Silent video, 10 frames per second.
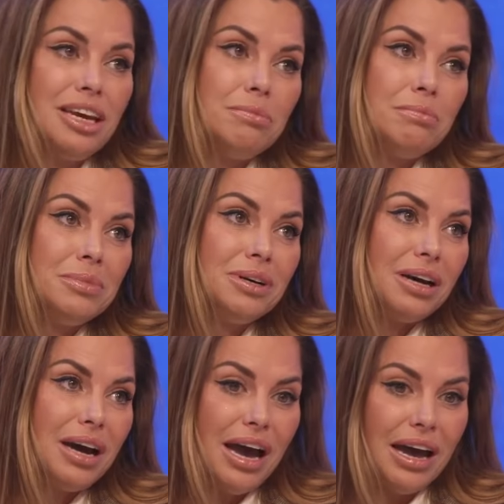him
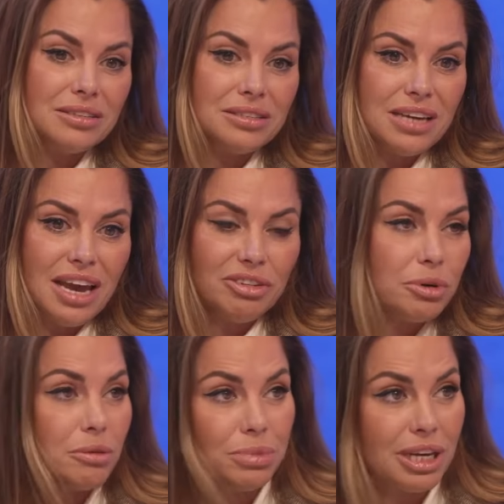and
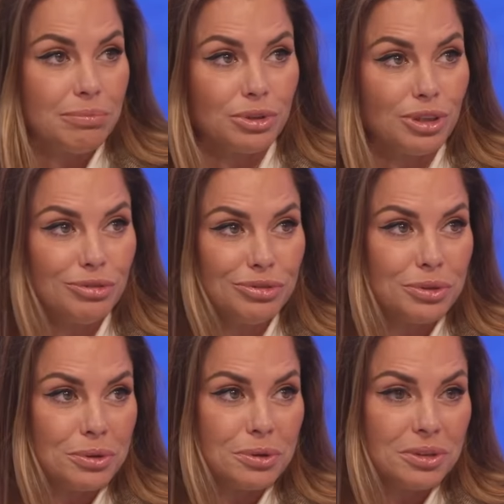everyone at Playboy
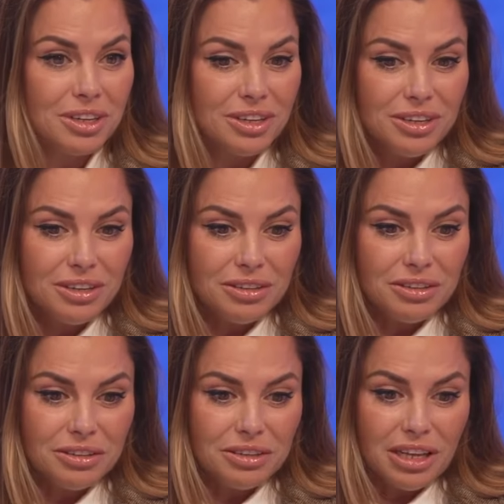for
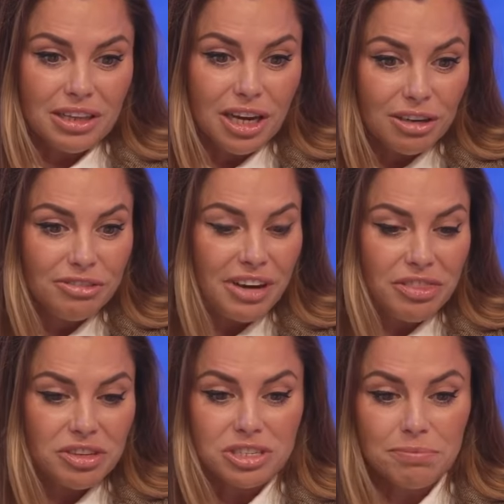the love
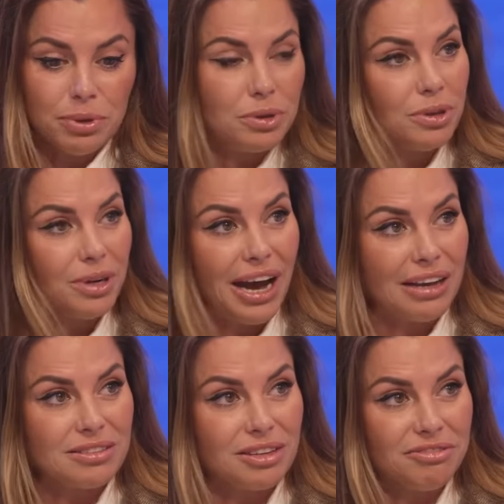and the support
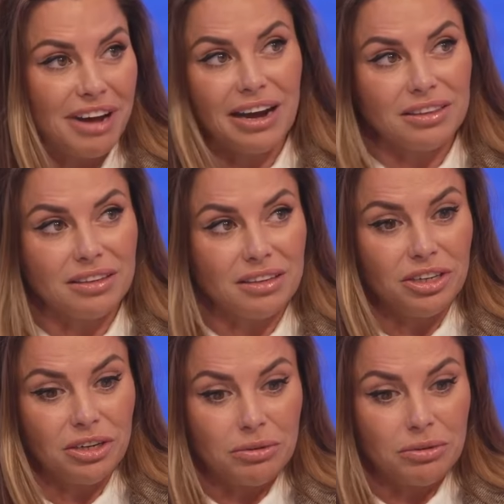and the fact that